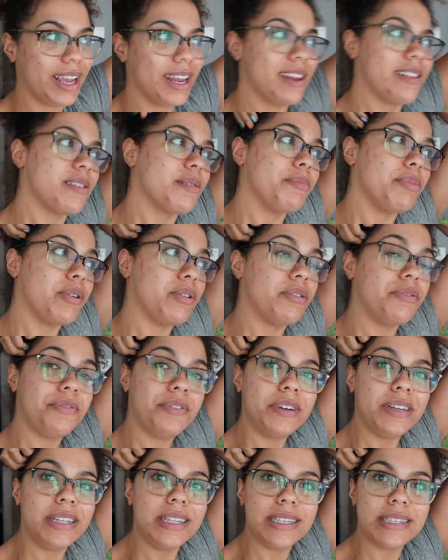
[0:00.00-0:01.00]
It is a
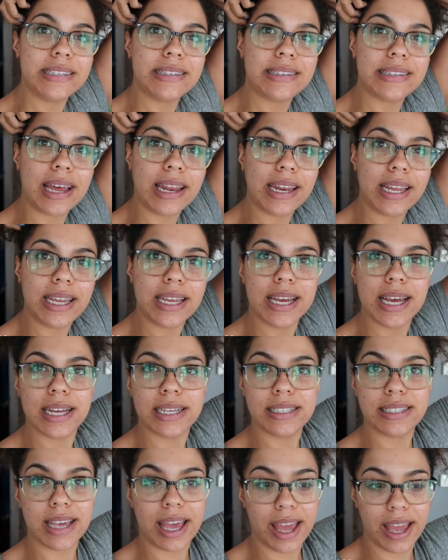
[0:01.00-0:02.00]
beautiful sunny
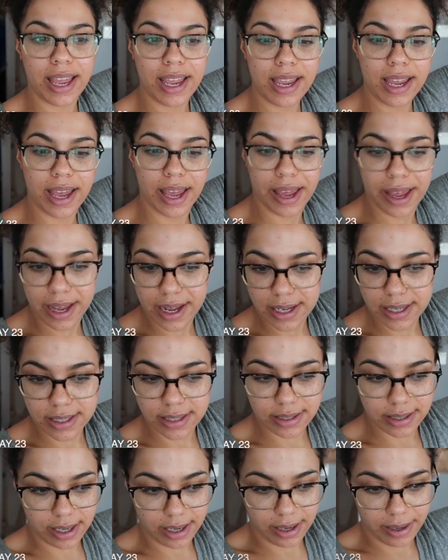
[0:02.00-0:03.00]
day
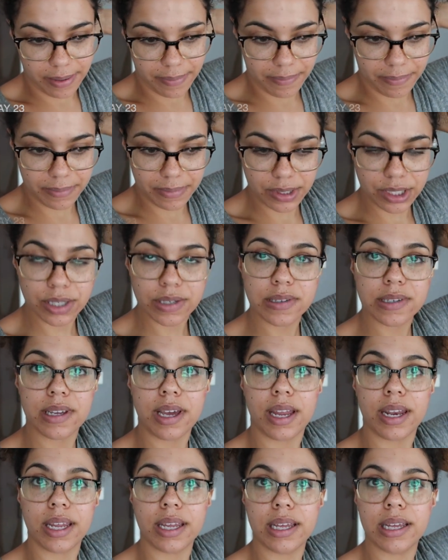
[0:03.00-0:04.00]
and um, just
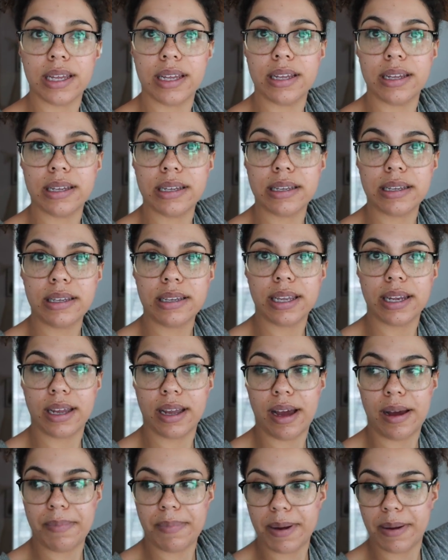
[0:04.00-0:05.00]
kind of getting
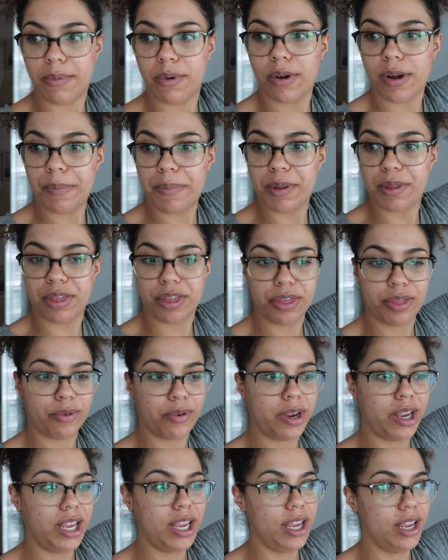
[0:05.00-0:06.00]
up. I woke up at
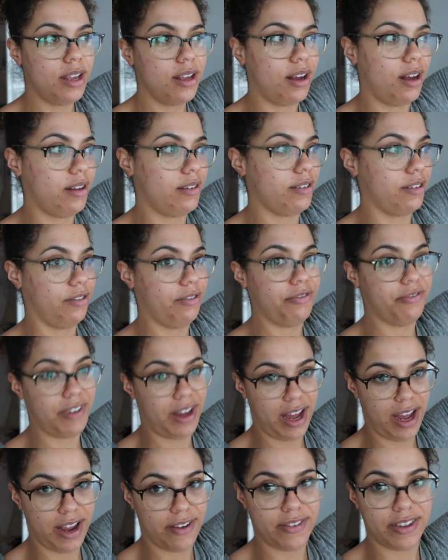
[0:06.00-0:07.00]
3 until
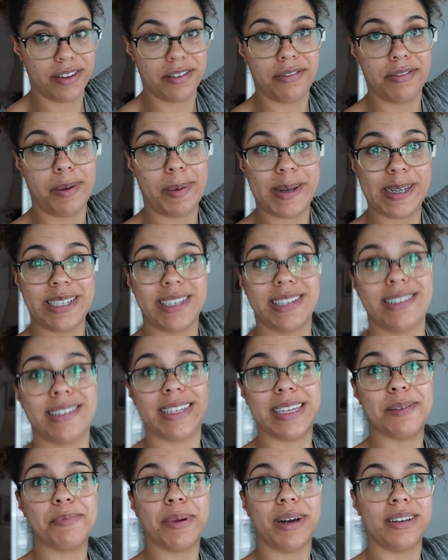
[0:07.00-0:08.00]
5 and then fell back to
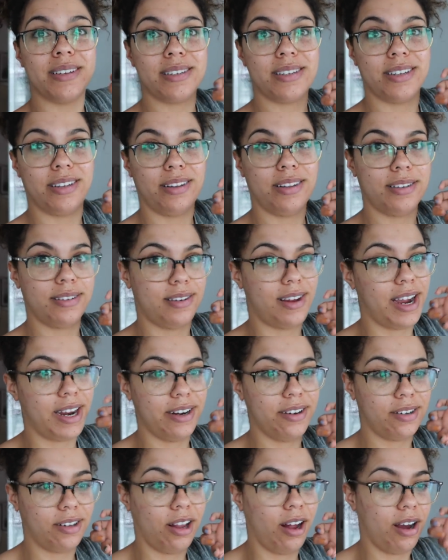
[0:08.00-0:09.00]
sleep until 9
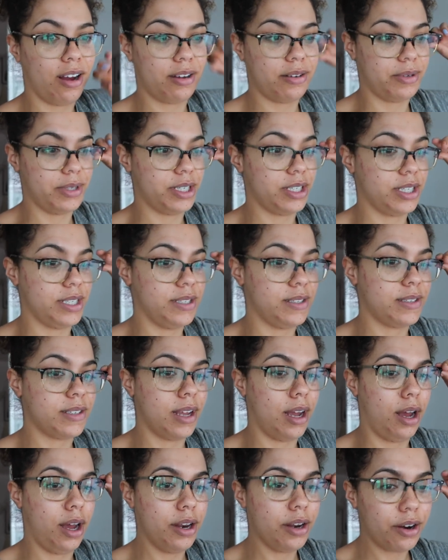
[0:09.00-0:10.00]
o'clock, which is
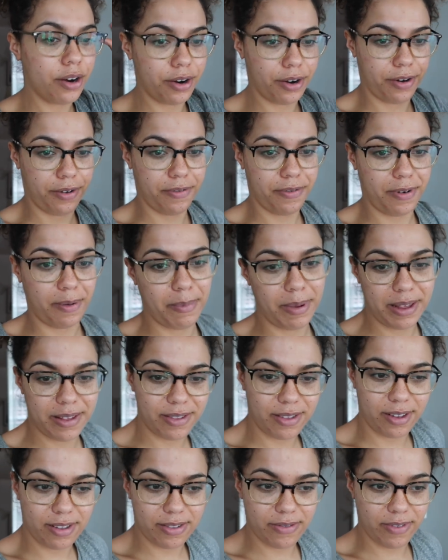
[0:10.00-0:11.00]
unheard of for me,
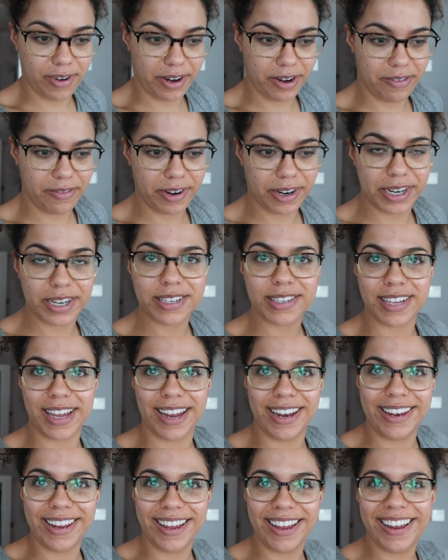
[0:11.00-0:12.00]
so that's very, very
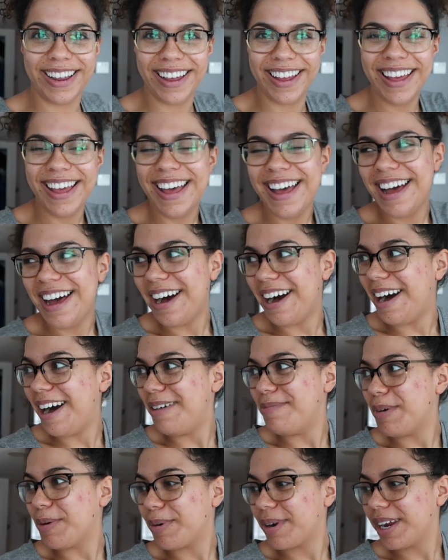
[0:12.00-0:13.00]
exciting.
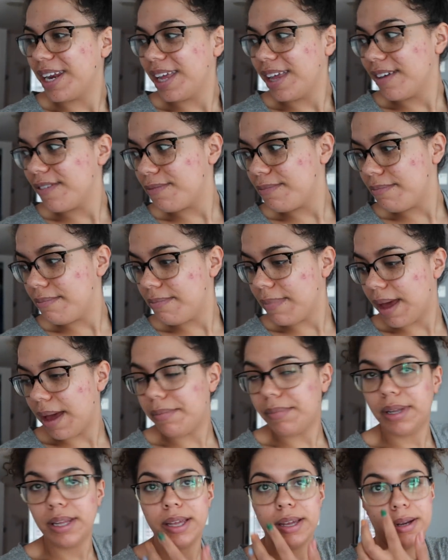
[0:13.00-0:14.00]
um, but we're going to give
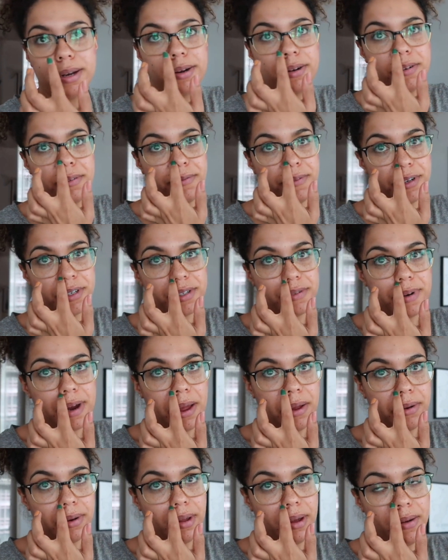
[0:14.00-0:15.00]
Emily her first
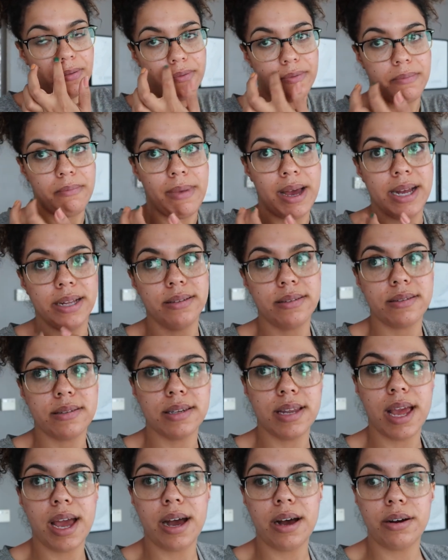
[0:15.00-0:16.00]
round of meds
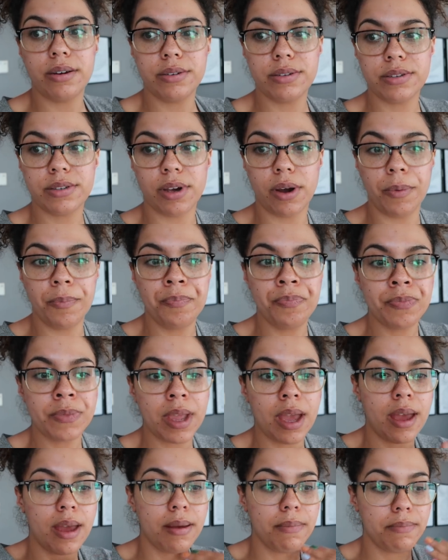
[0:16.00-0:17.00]
now. So
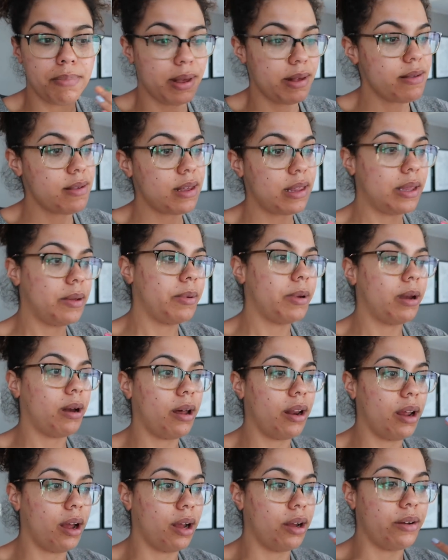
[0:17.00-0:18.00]
basically we
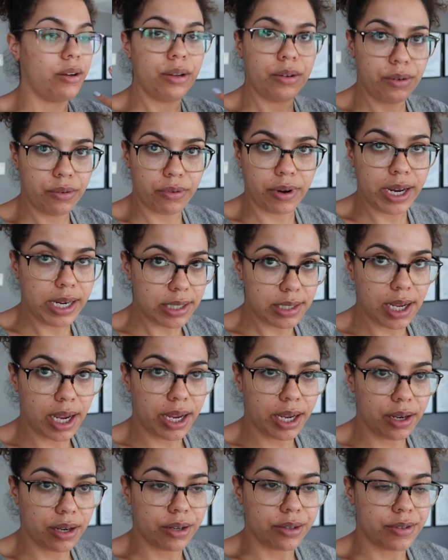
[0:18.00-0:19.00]
got a great
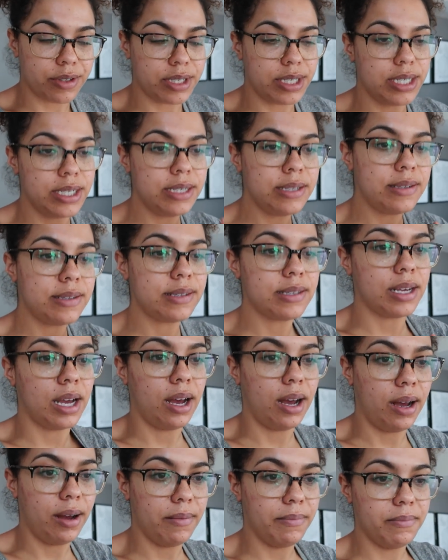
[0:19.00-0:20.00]
diagnosis
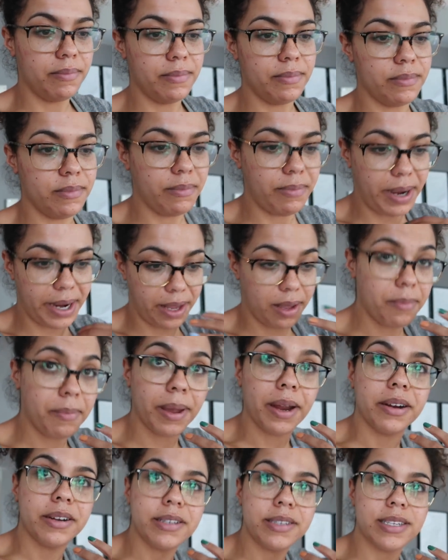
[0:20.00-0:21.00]
um, by
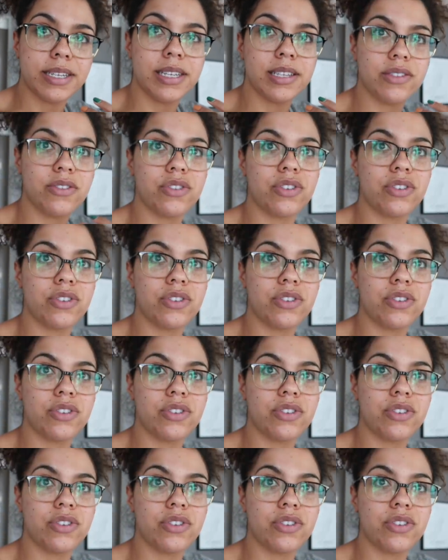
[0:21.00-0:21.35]
comparison.